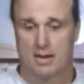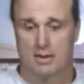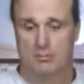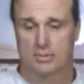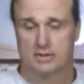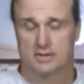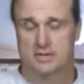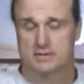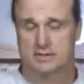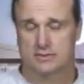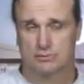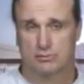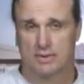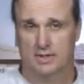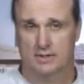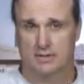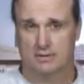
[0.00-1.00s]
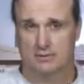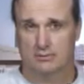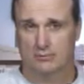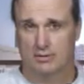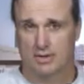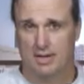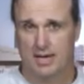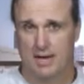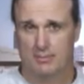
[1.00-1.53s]
But this is what
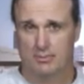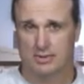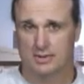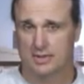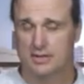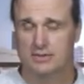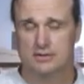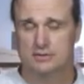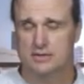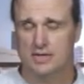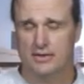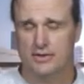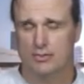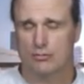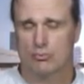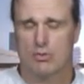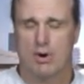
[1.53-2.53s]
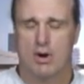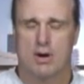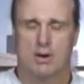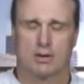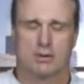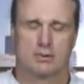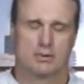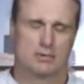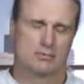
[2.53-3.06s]
will happen. And there's nothing
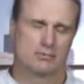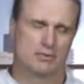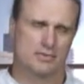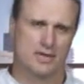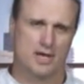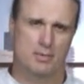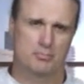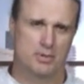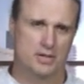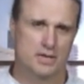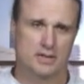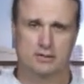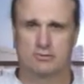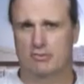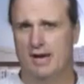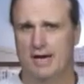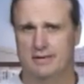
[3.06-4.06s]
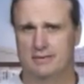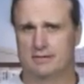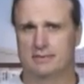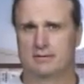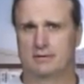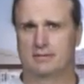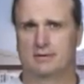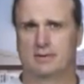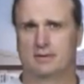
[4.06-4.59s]
wrong with not being attracted
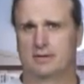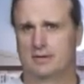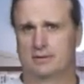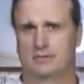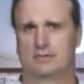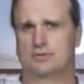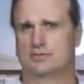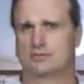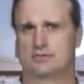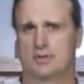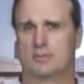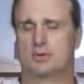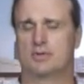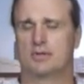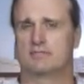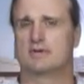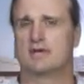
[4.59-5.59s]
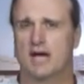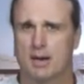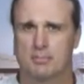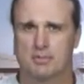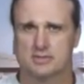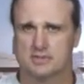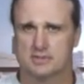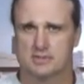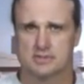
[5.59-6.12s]
to someone of the
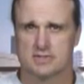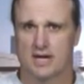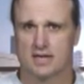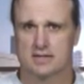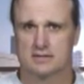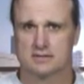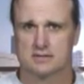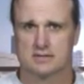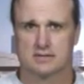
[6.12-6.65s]
opposite sex.